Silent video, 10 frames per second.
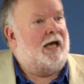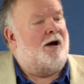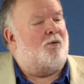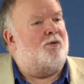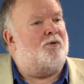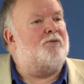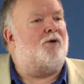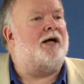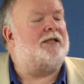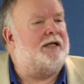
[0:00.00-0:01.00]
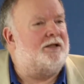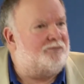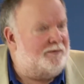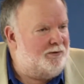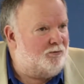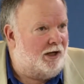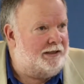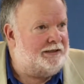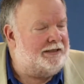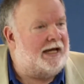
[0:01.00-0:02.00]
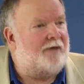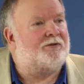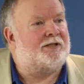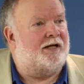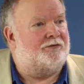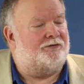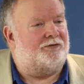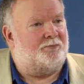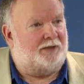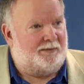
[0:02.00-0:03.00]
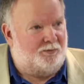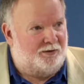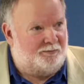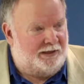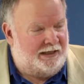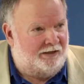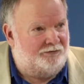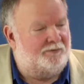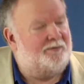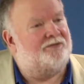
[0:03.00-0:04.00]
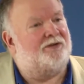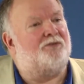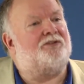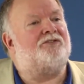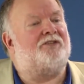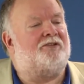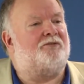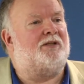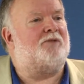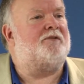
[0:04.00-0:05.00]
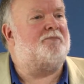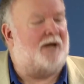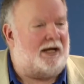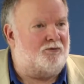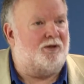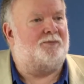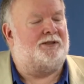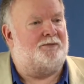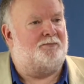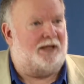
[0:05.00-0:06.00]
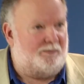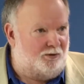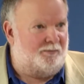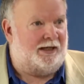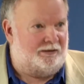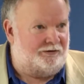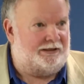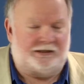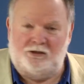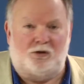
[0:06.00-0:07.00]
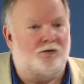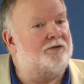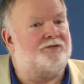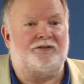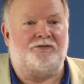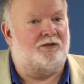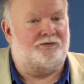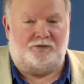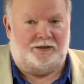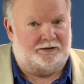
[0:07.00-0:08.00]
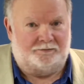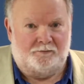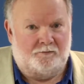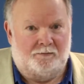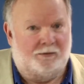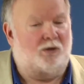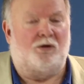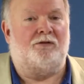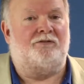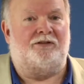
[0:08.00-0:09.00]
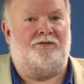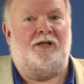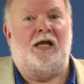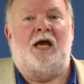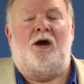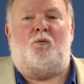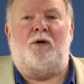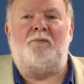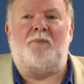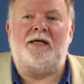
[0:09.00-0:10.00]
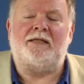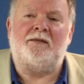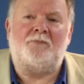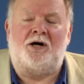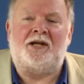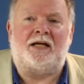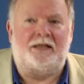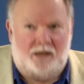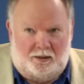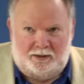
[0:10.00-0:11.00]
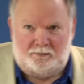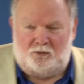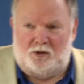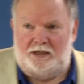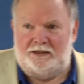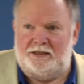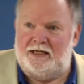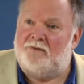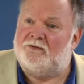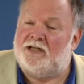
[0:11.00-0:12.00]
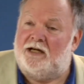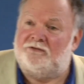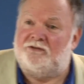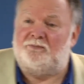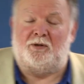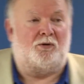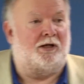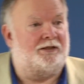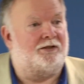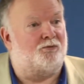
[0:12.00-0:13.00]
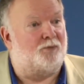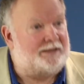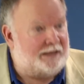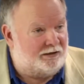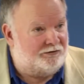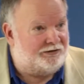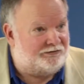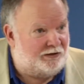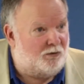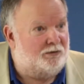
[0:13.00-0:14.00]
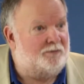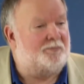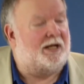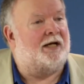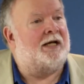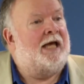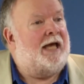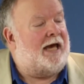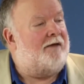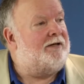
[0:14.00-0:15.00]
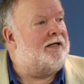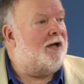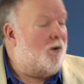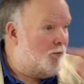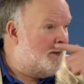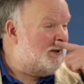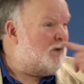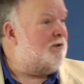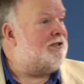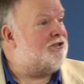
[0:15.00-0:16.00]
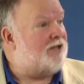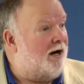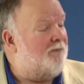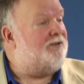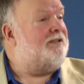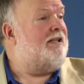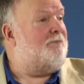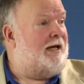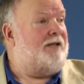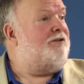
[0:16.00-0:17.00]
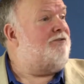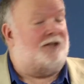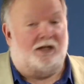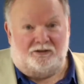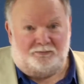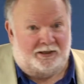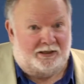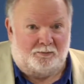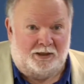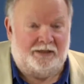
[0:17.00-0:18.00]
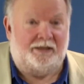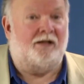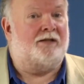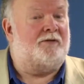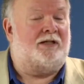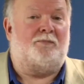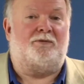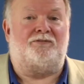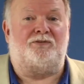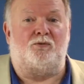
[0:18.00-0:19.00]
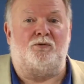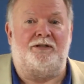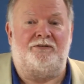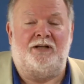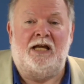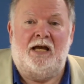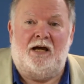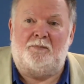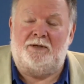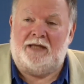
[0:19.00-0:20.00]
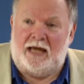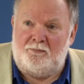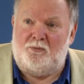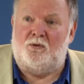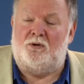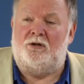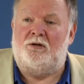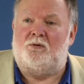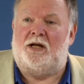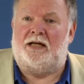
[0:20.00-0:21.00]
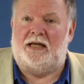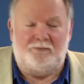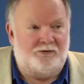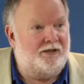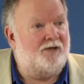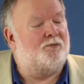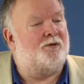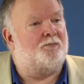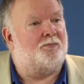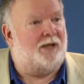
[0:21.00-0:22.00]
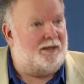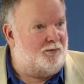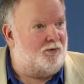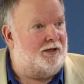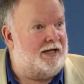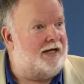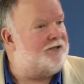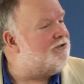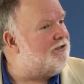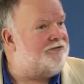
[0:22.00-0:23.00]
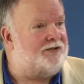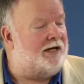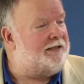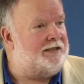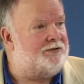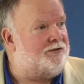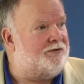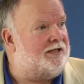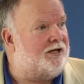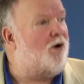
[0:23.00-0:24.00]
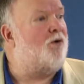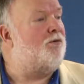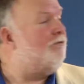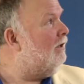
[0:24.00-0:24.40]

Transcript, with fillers: When we write letters, we've been writing to the advertisers in Playboy and Penthouse, and we've been so successful that we've bankrupted Playboy magazine. It no longer exists in Australia. No longer exists. We made them uneconomic by writing to the advertisers, by writing to the retailers that sold them, by having women go into shops and tell the managers they're not going to spend their money there. I'll give you a couple of stories. Up in Nambour, when I came through there, when Playboy had just gotten into the coal.